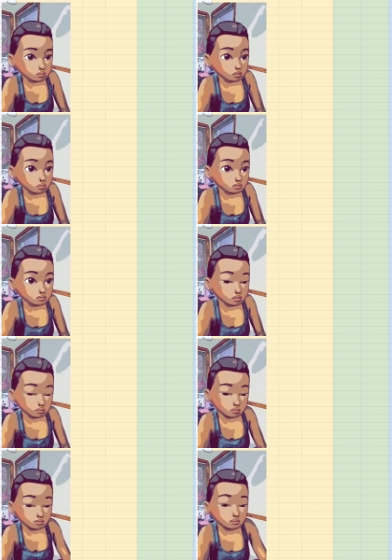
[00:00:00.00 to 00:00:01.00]
Hopefully
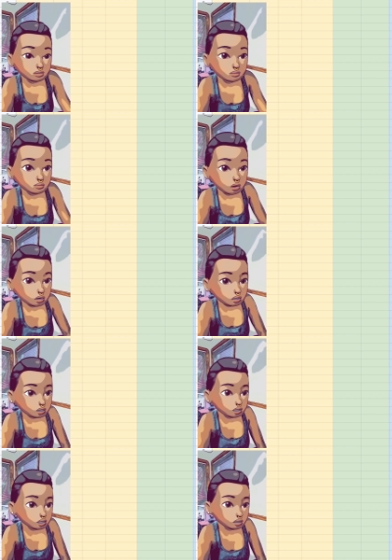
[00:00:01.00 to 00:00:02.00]
in March
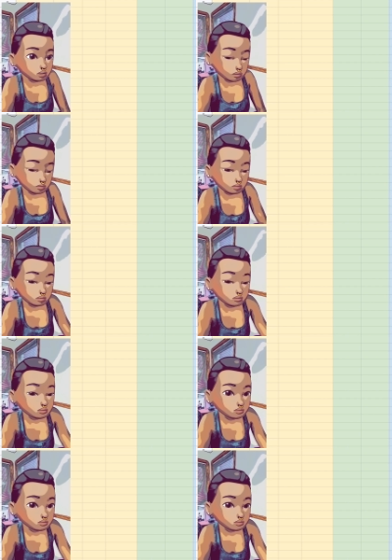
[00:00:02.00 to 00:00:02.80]
I get